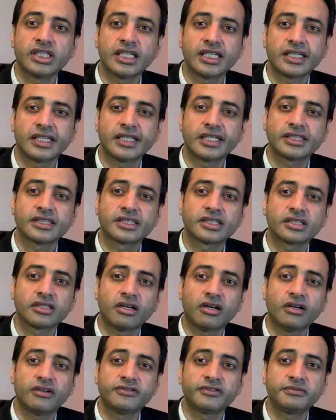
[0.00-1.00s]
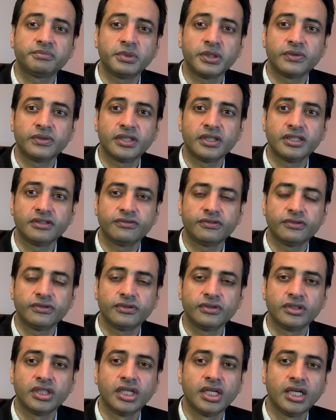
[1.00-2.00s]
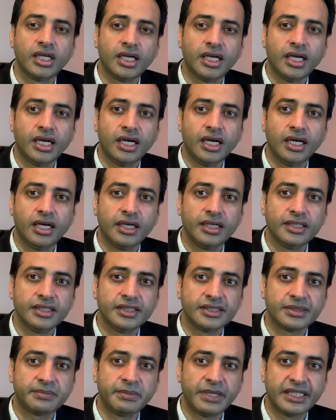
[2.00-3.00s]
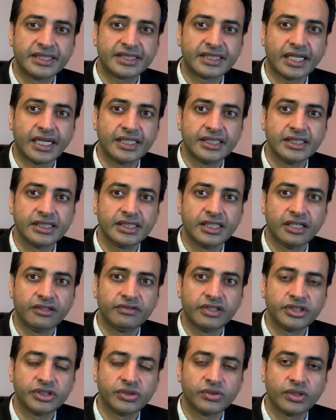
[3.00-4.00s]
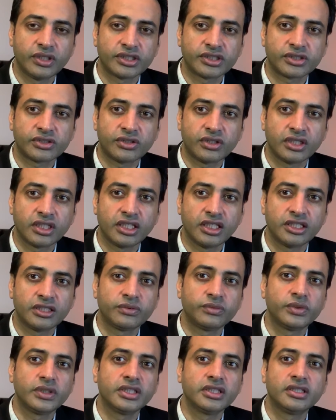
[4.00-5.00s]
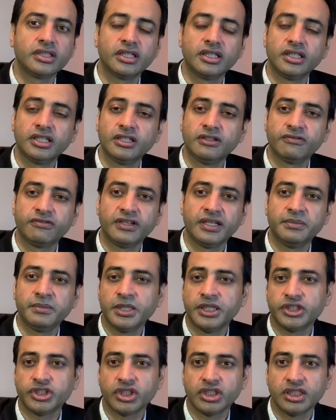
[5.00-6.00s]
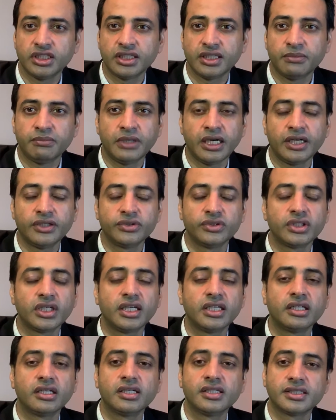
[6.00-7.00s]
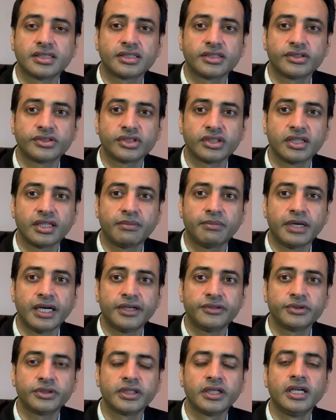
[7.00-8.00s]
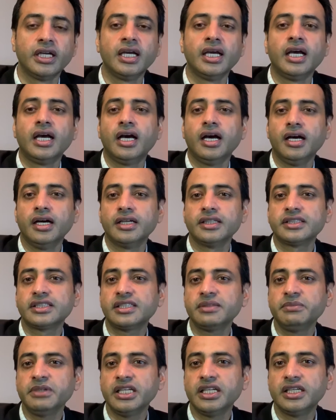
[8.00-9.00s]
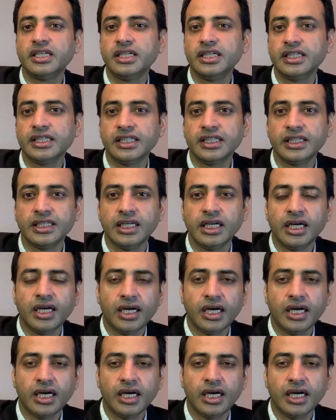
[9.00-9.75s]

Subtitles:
taking a soft pureed food is the best idea when you are struggling with inflammation in the mouth and ulcers in the mouth. Similarly,